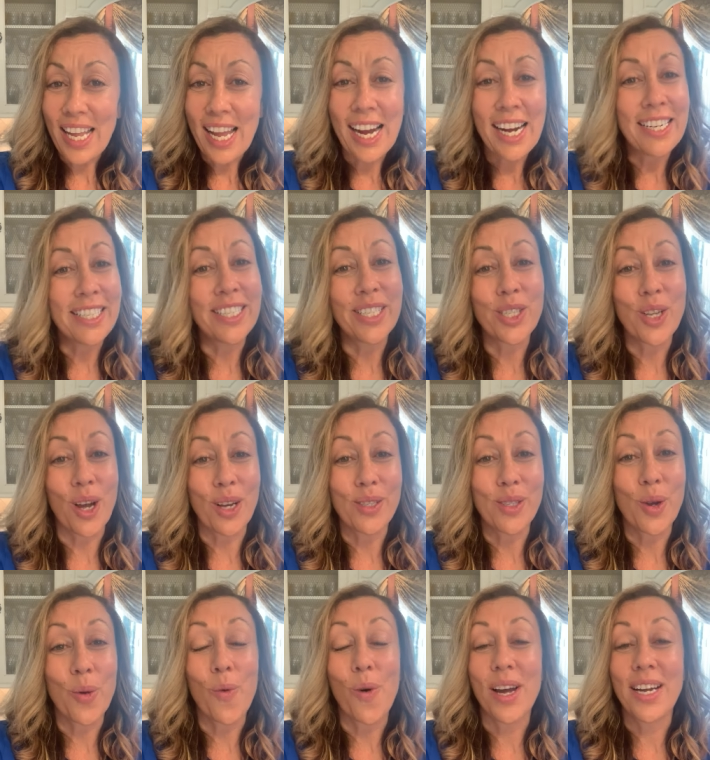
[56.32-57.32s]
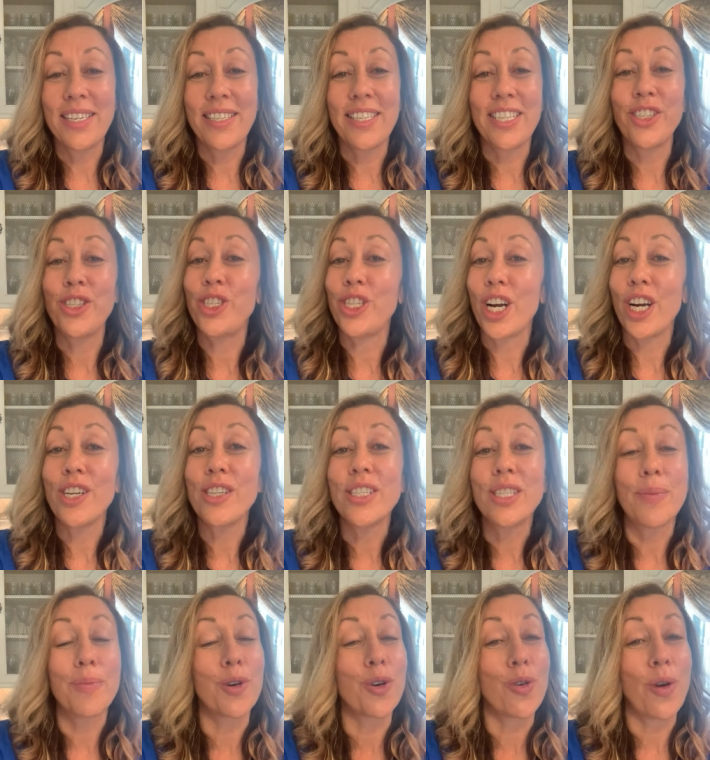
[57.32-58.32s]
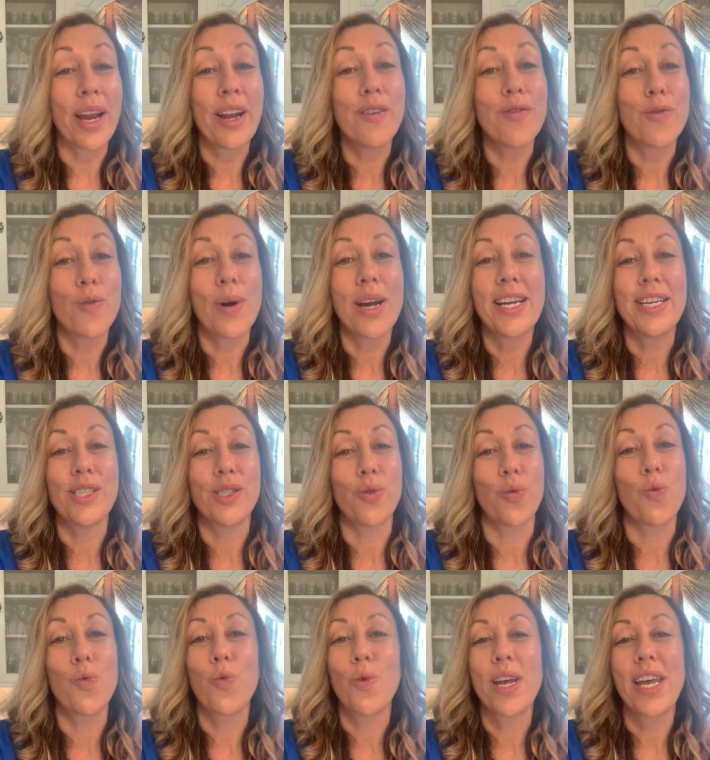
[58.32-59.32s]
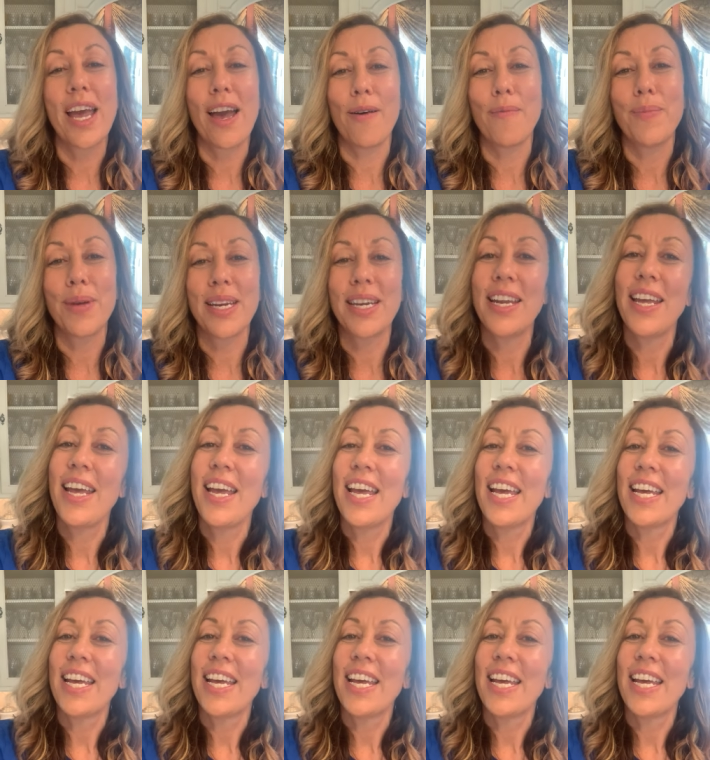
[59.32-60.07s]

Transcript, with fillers: I just also want to share some creative ways we have been